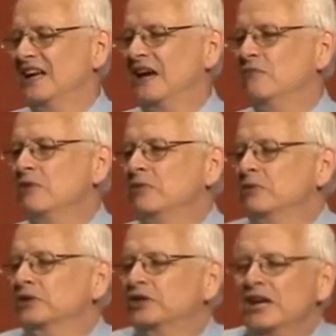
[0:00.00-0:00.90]
And what we
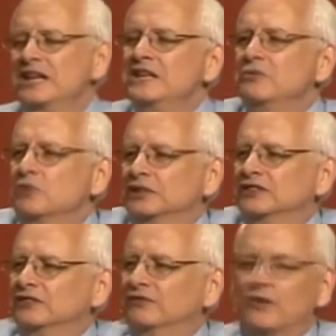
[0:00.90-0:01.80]
were training
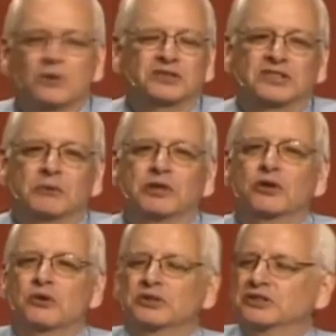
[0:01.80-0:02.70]
was folks that would go to